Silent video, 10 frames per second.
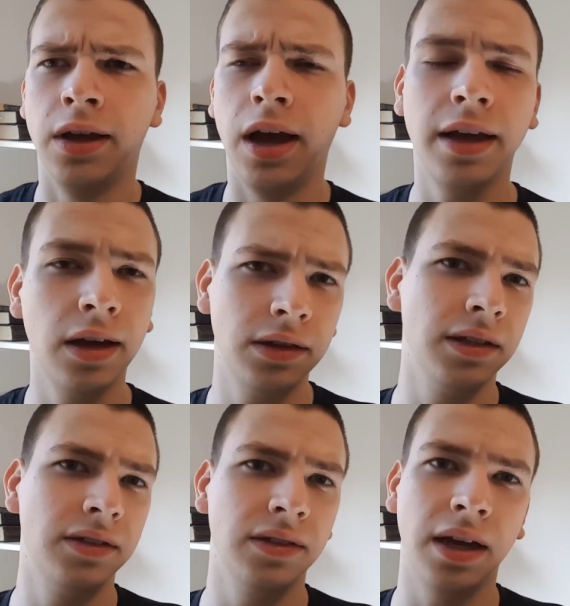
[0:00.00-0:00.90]
I cut
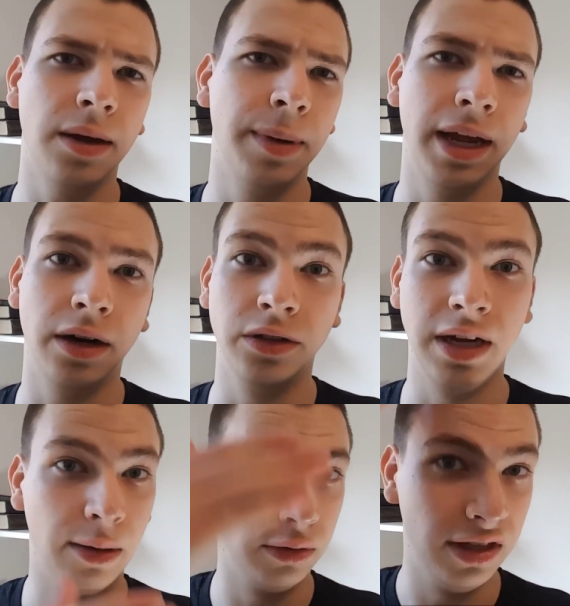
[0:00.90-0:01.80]
this. I cut my hair
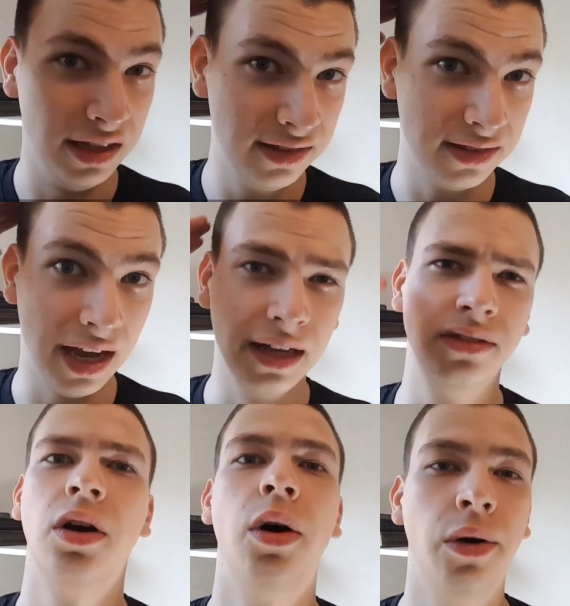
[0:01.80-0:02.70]
down to this
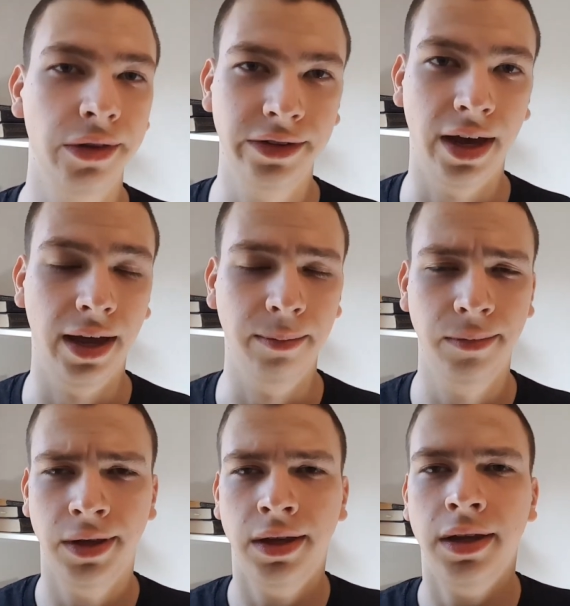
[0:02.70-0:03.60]
size all the time.
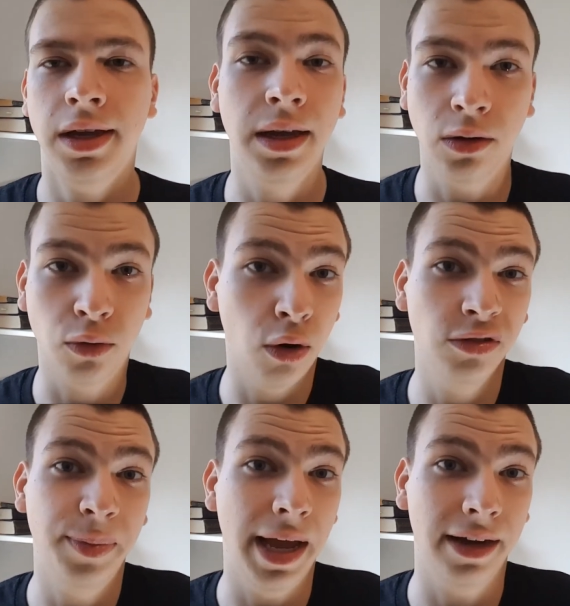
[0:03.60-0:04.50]
It
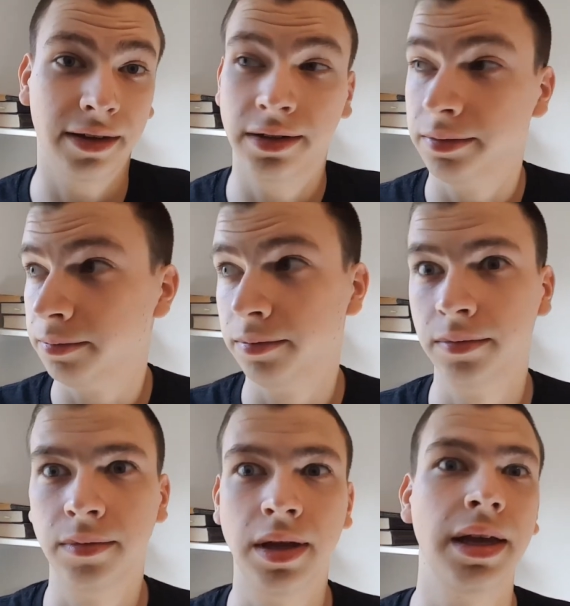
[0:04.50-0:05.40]
grows back.
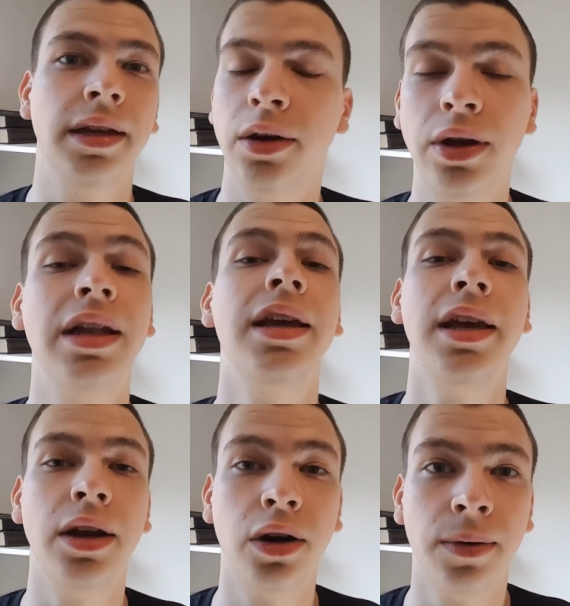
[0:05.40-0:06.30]
You know, in a
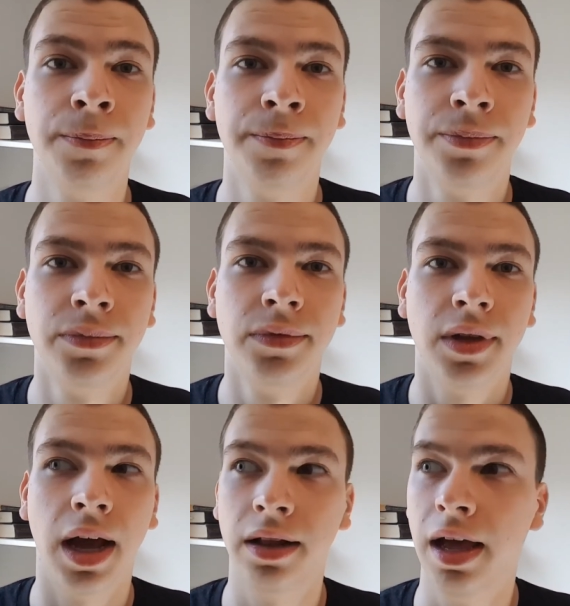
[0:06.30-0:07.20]
year,
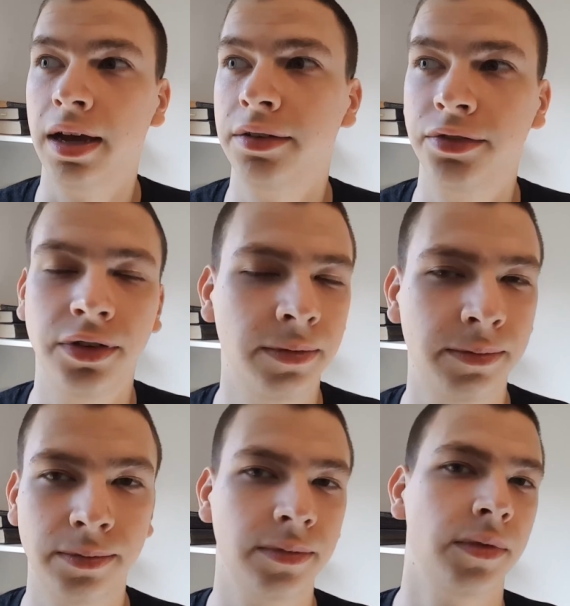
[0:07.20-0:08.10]
I'll have
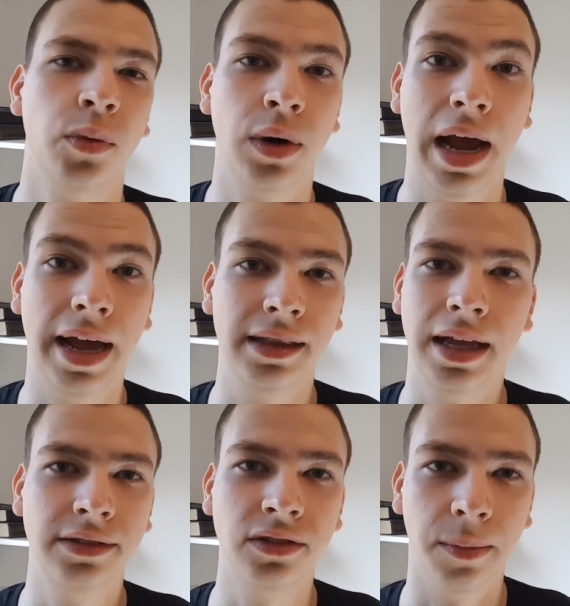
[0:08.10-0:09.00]
what I had
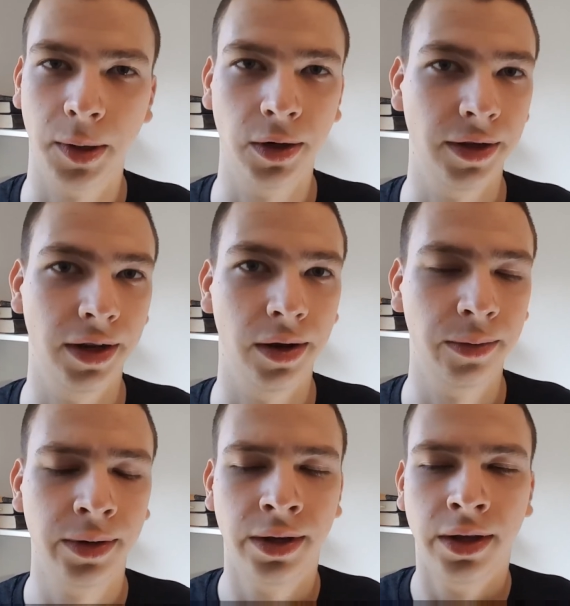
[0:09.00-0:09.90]
last summer. You know,